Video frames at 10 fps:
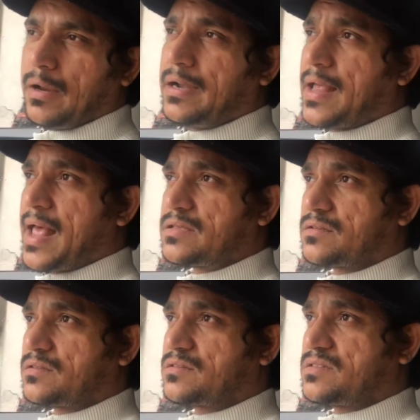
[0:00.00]
It has
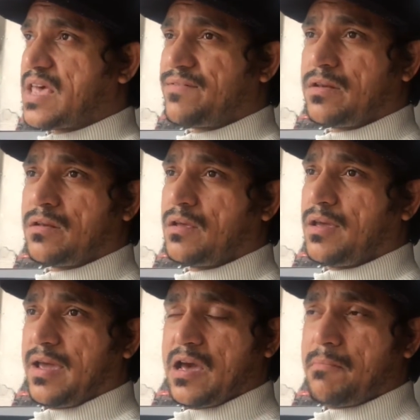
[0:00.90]
7
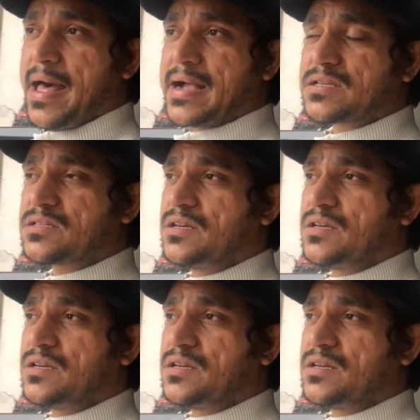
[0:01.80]
airbags,